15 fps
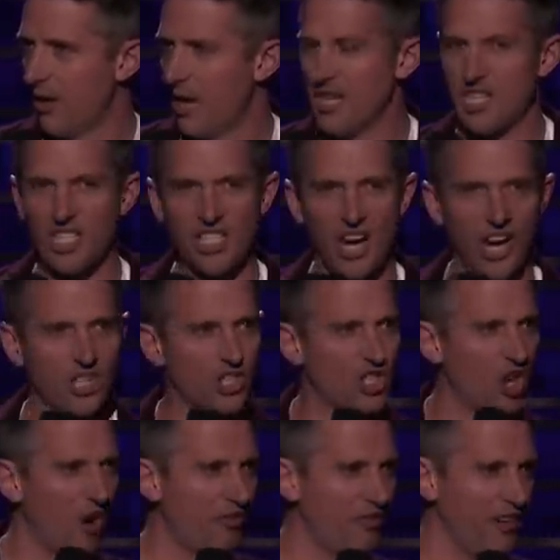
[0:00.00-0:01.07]
and start
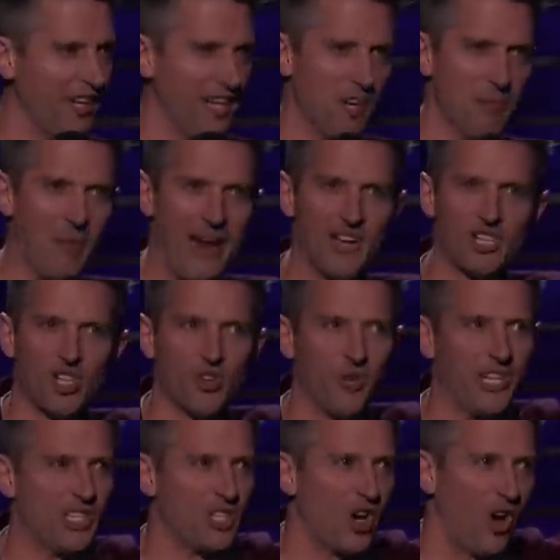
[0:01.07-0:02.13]
doffing an
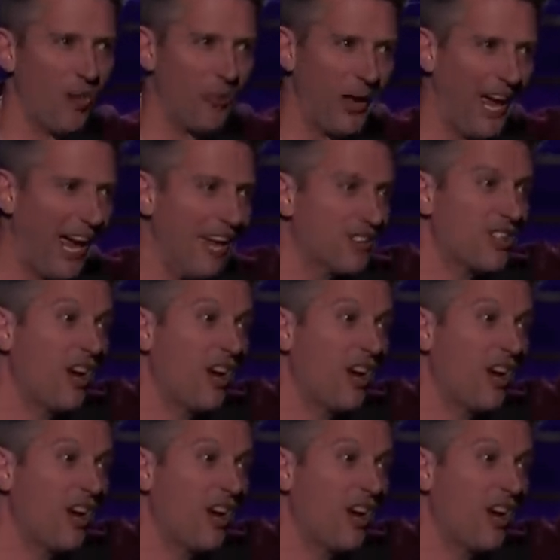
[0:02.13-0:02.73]
imaginary top hat.